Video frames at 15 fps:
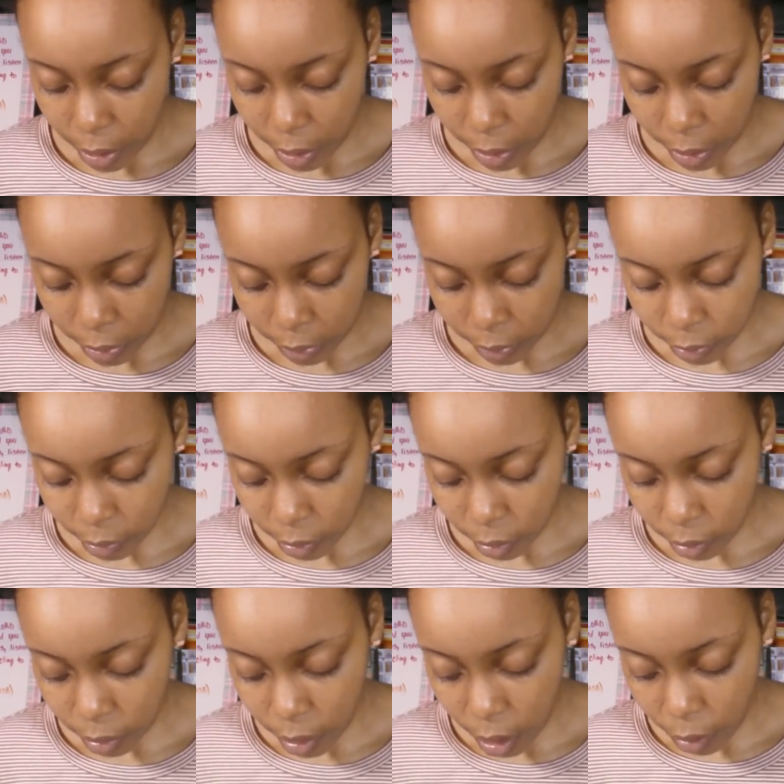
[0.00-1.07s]
and,
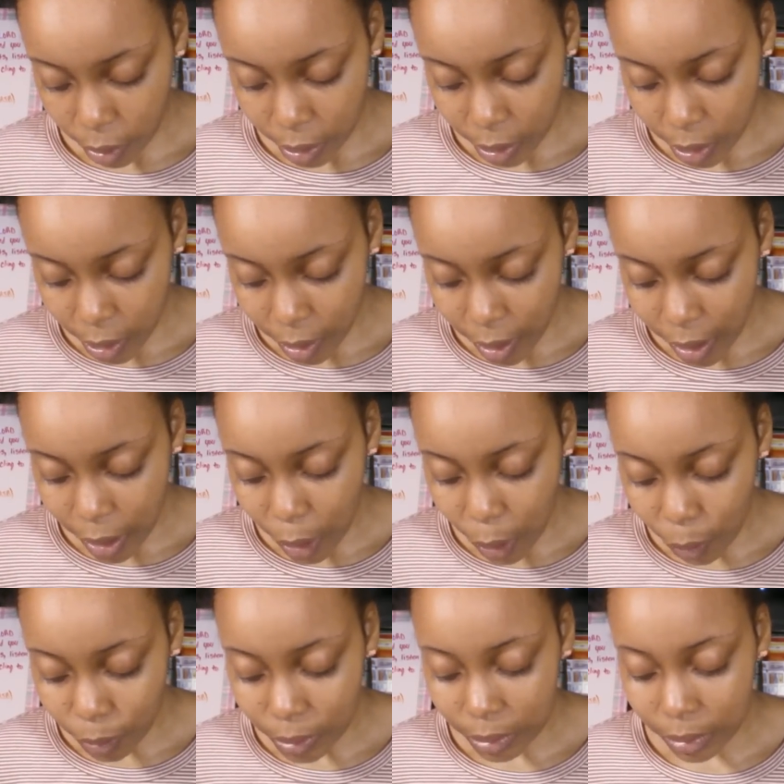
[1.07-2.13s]
you know, it, it, it
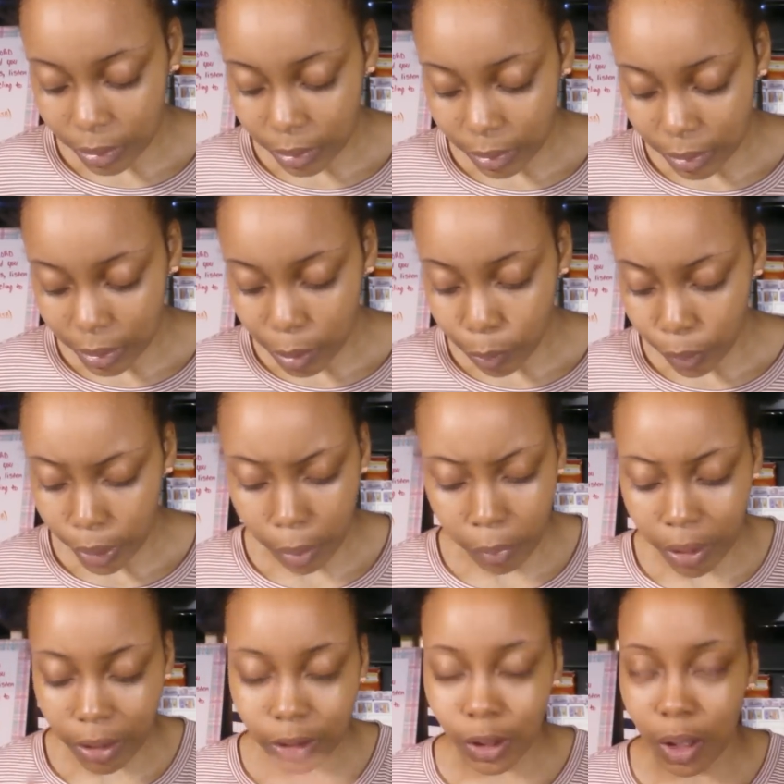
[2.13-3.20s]
goes deeper and i'm
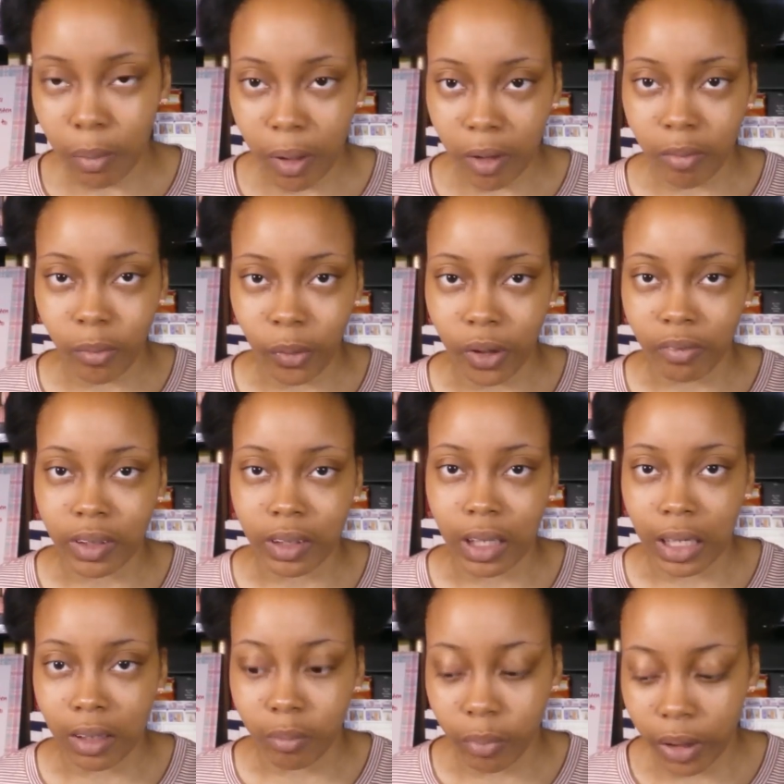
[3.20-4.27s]
going to talk about more of the
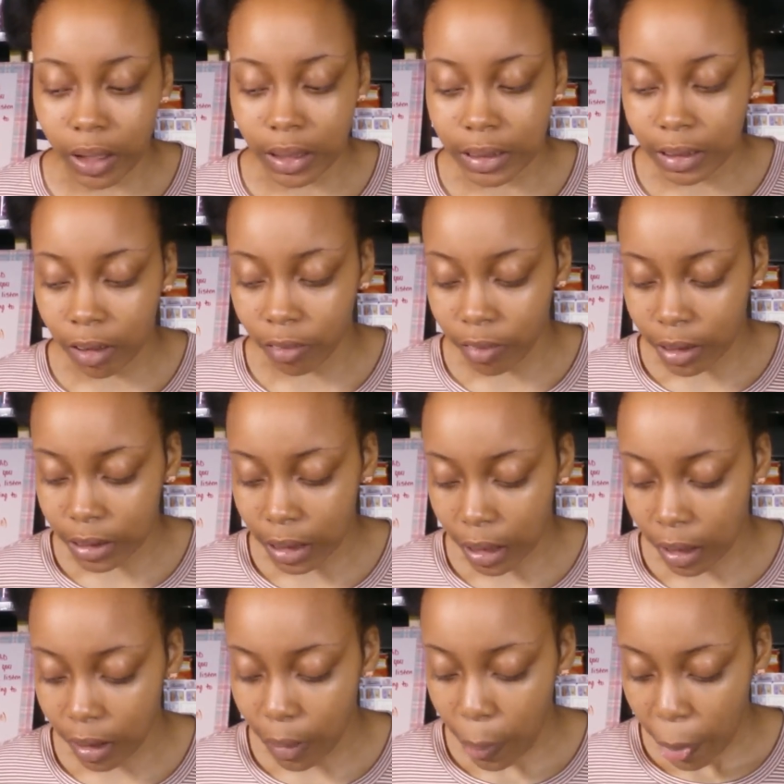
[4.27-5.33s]
like book itself in a
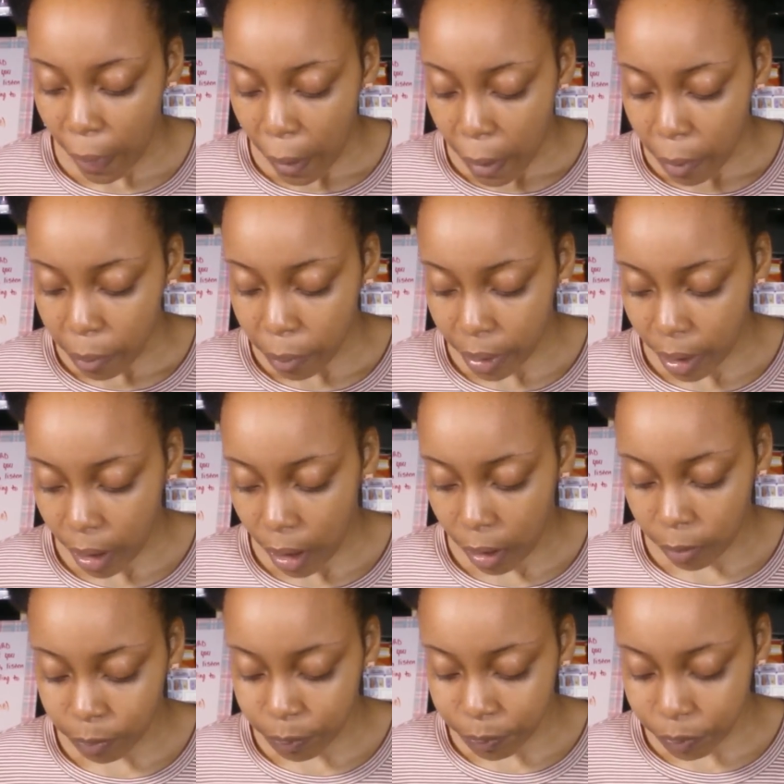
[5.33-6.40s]
second but
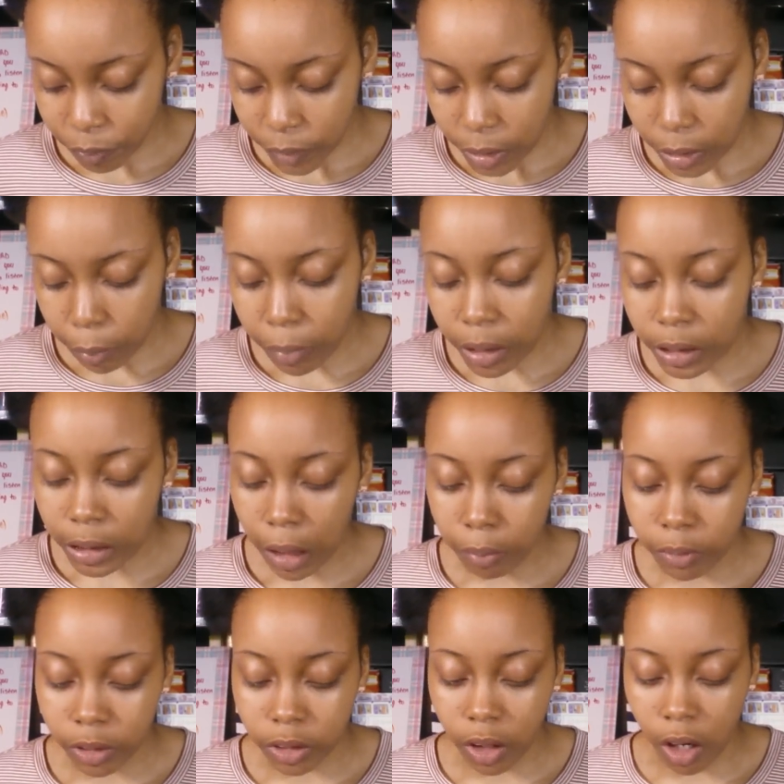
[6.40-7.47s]
um some of the
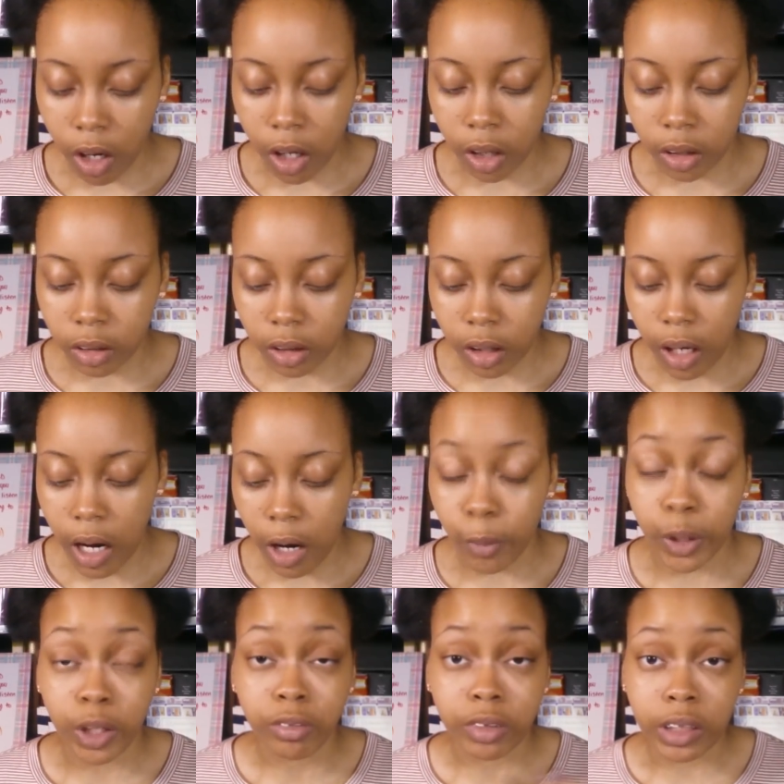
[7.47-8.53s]
chapters are how
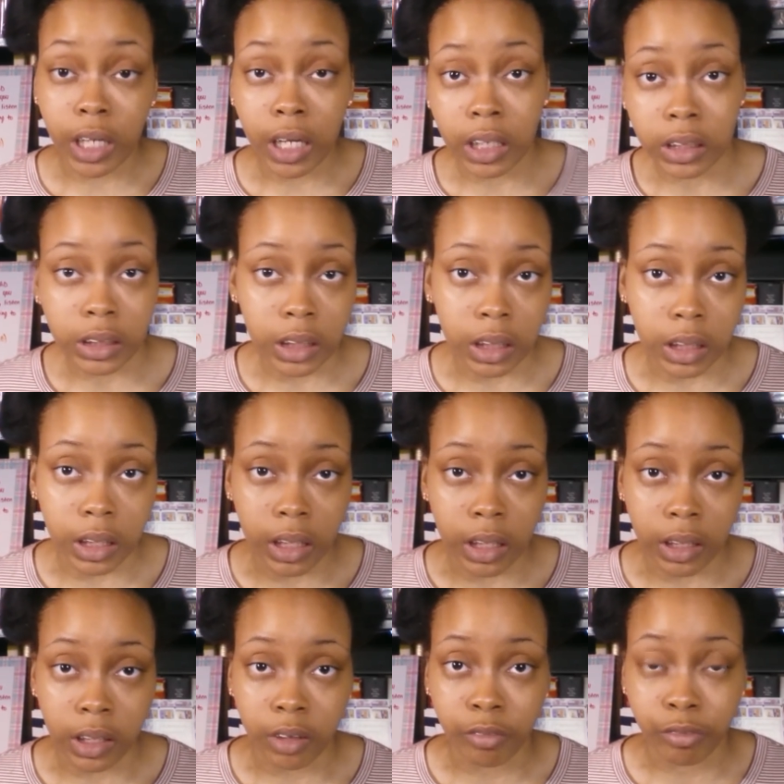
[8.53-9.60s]
we're created to
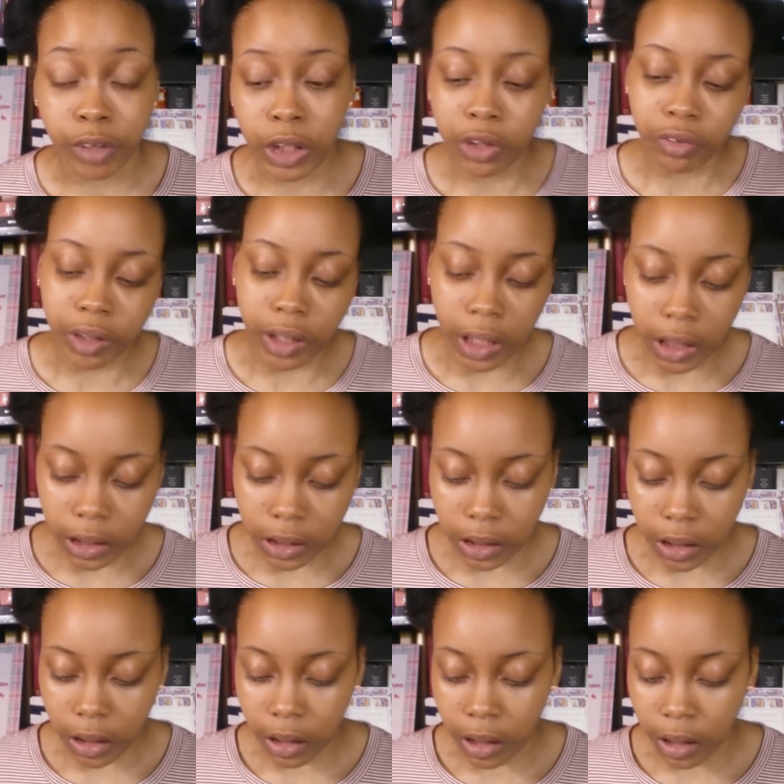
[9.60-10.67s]
cling and then recreated to
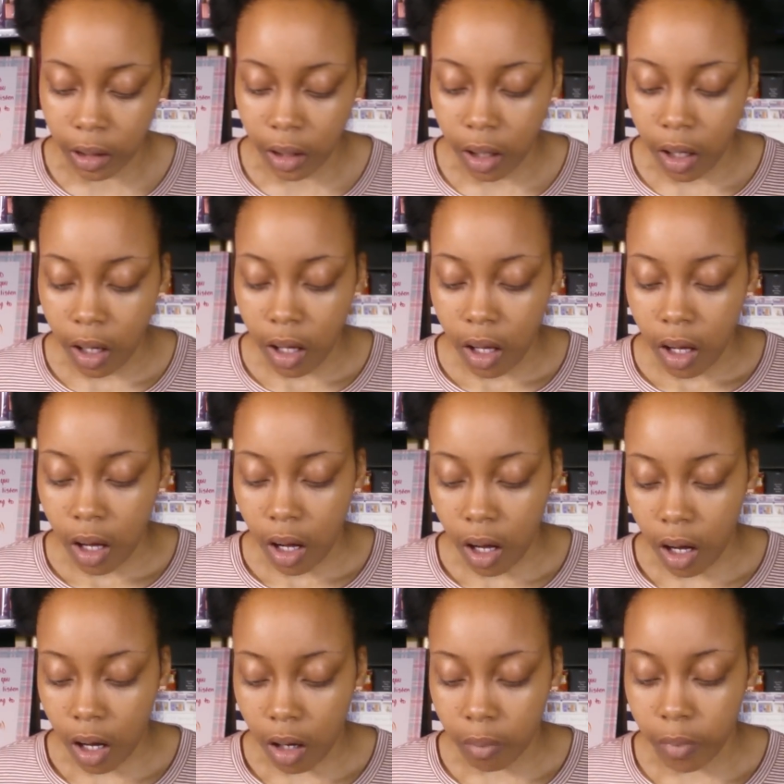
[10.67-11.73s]
cling
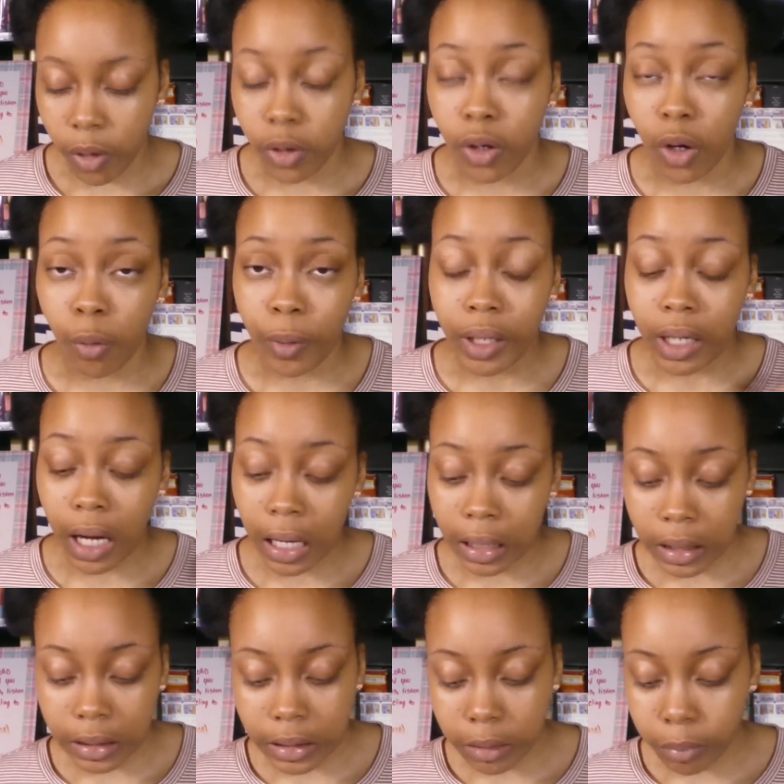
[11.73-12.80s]
um, knowing god
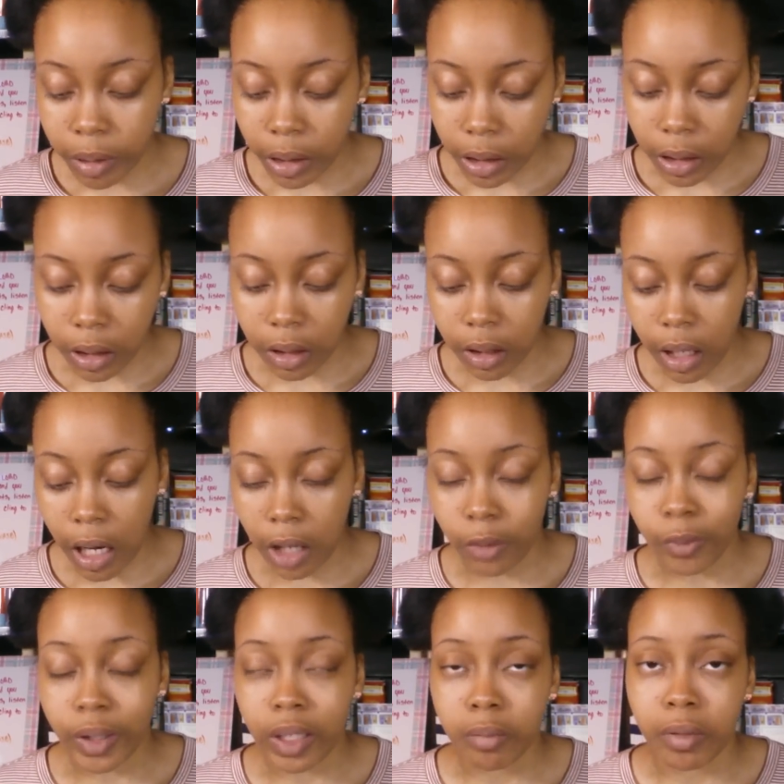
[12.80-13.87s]
intimately how
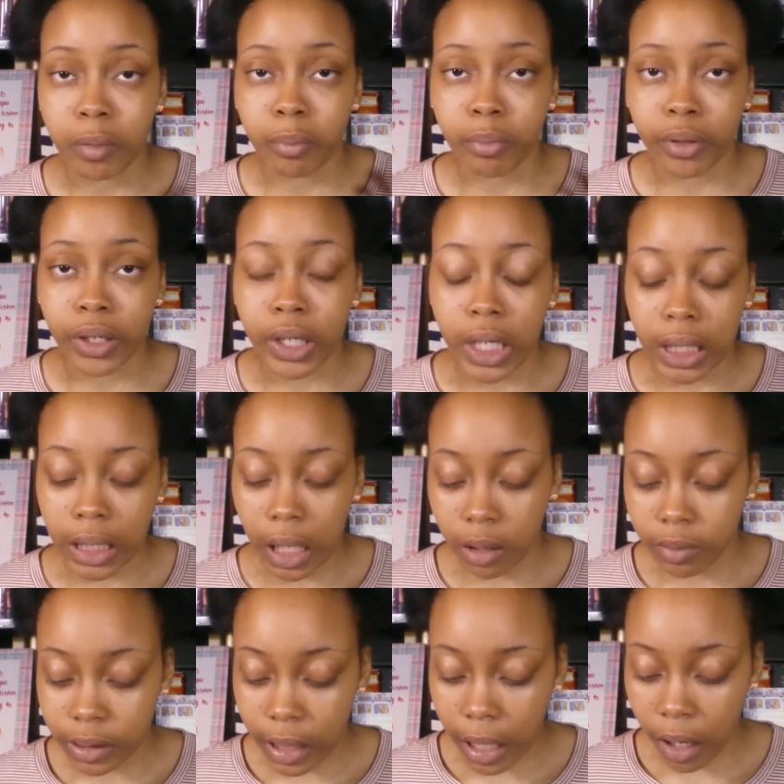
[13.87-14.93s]
we can make prayer a
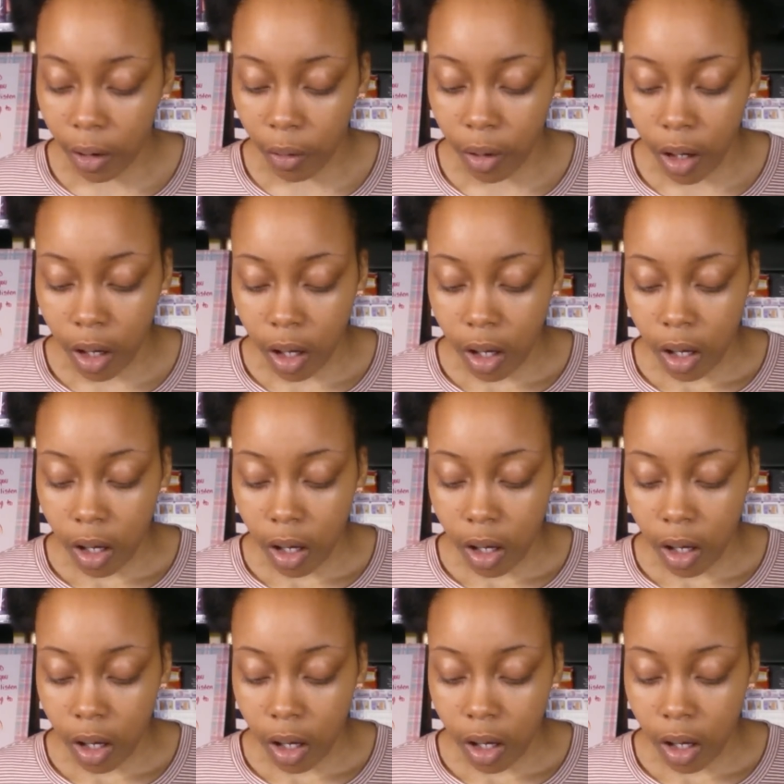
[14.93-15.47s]
lifestyle